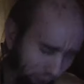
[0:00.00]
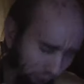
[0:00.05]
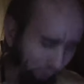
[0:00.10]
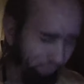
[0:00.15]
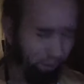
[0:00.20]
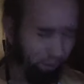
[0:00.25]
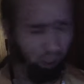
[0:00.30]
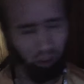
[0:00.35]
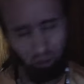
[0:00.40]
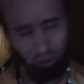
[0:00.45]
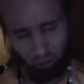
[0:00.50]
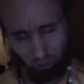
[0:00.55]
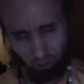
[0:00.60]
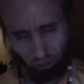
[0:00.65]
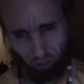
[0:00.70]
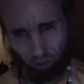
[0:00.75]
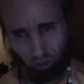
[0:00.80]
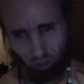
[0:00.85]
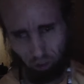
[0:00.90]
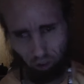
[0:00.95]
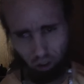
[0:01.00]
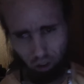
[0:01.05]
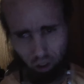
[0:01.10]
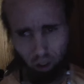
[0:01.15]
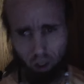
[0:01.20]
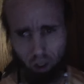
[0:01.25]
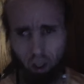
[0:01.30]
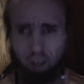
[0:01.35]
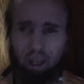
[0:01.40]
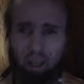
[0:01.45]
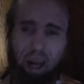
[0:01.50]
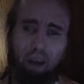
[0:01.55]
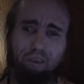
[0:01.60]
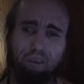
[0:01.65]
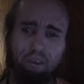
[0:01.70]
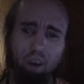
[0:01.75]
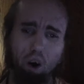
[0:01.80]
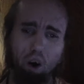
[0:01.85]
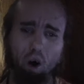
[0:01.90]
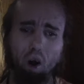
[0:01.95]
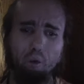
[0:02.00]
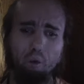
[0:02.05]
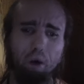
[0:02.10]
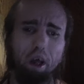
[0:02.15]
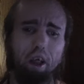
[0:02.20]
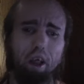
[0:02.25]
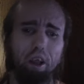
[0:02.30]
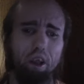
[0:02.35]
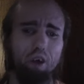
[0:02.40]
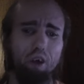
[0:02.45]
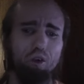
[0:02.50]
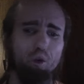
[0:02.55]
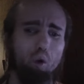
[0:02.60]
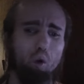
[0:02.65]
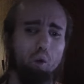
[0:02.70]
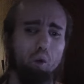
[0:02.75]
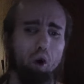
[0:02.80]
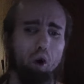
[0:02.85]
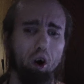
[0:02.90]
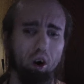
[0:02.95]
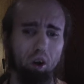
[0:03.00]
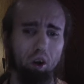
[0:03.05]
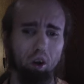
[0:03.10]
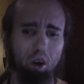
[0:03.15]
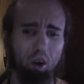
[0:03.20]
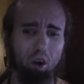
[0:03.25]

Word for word: me. That is the only way that this will work.